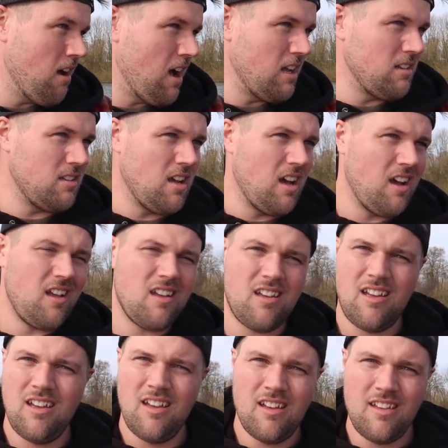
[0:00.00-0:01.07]
And uh,
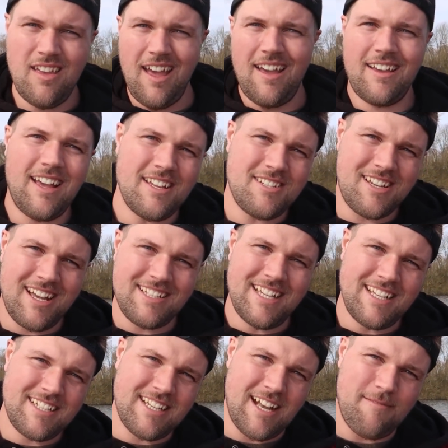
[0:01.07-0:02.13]
yeah, catch you guys
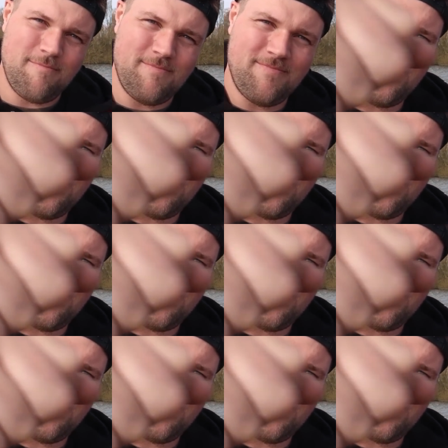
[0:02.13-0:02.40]
next time.